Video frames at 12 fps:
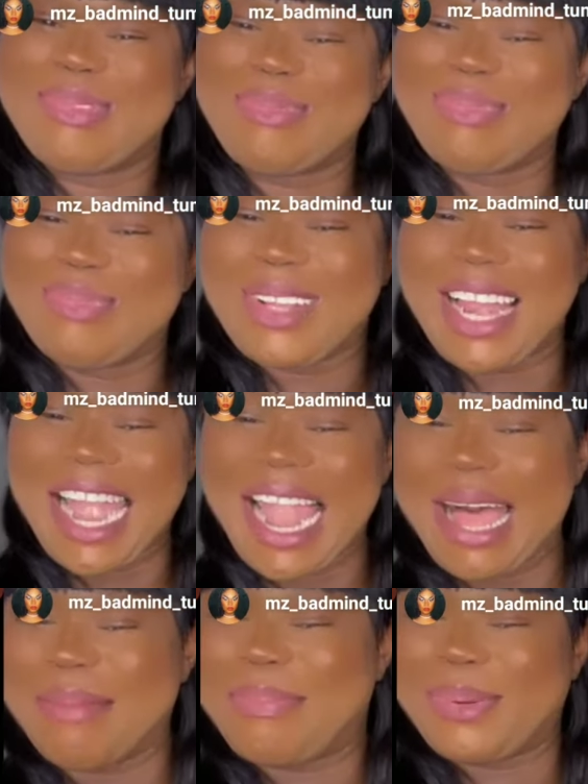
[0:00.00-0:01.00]
Clap.
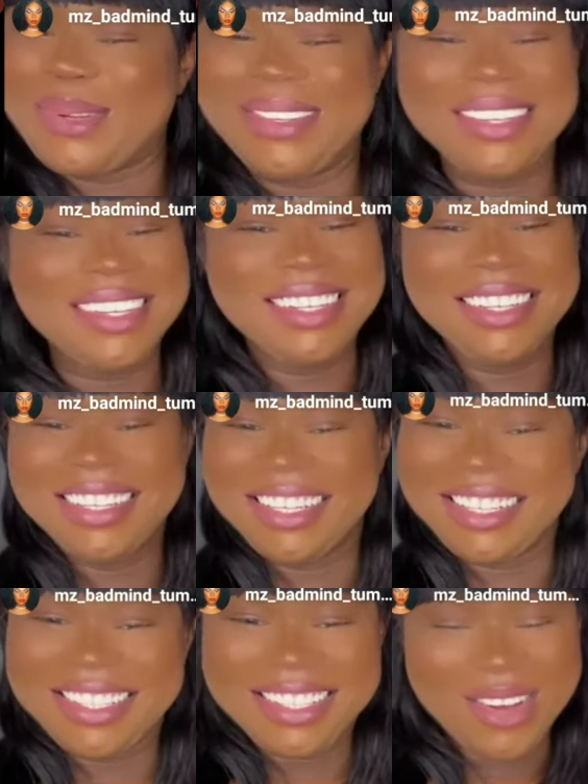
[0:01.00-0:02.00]

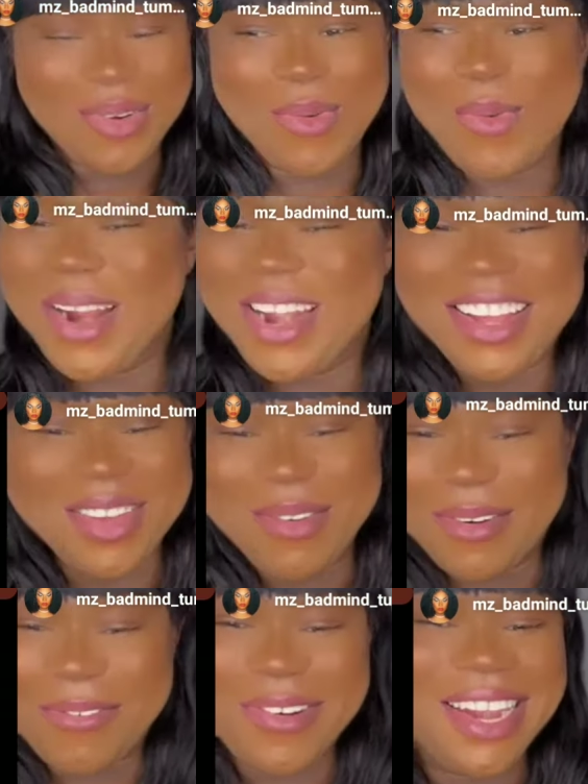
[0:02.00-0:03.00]
Perfect. We not give her
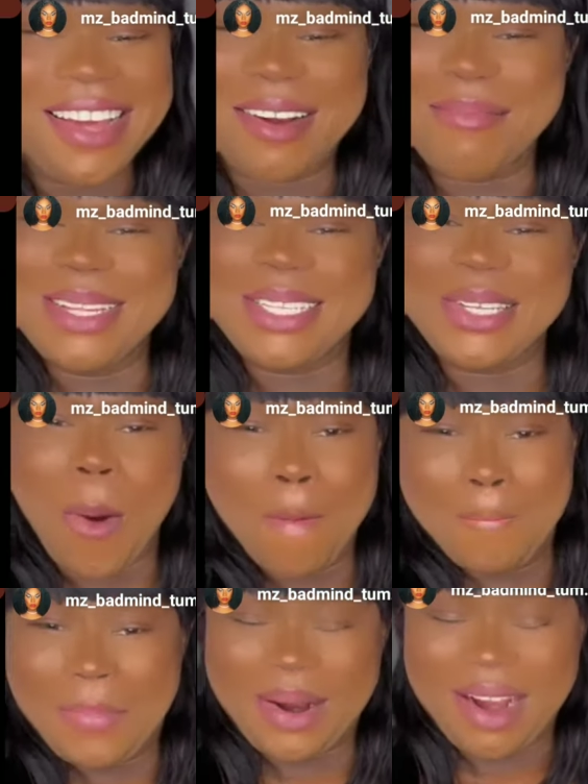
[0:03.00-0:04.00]
free little miss clap,
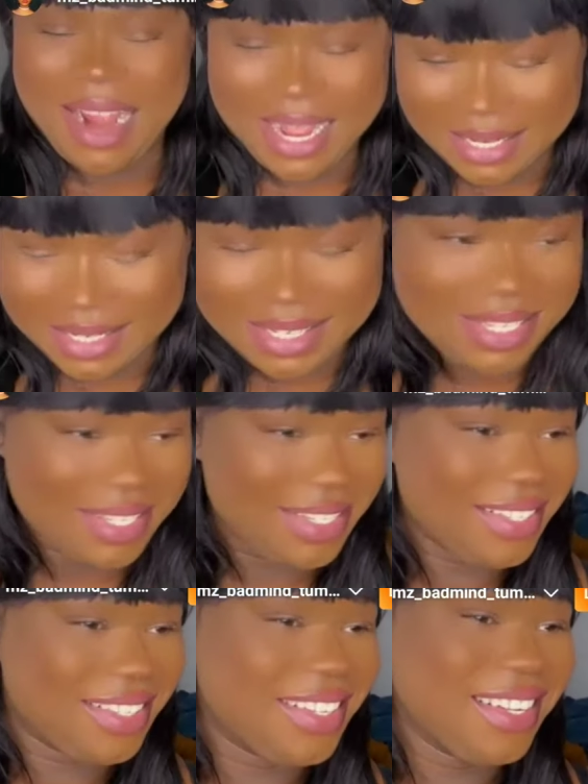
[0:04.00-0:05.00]
price. clap,
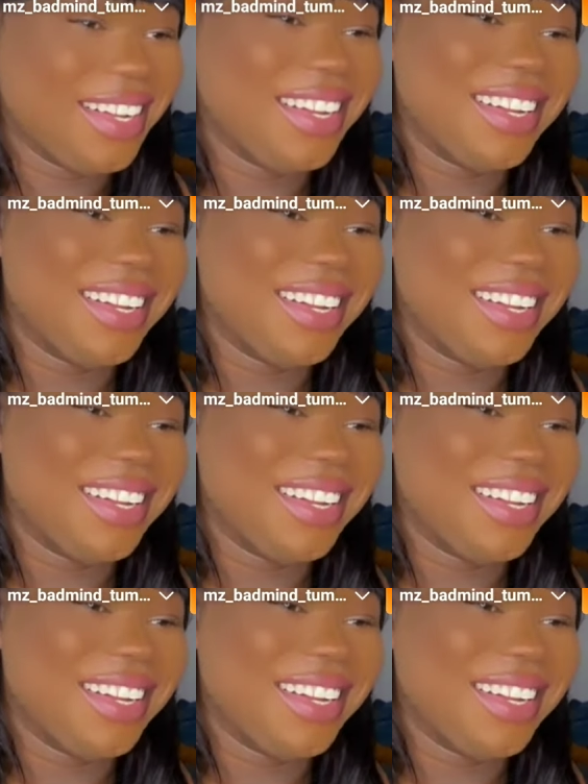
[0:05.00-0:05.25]
clap, clap.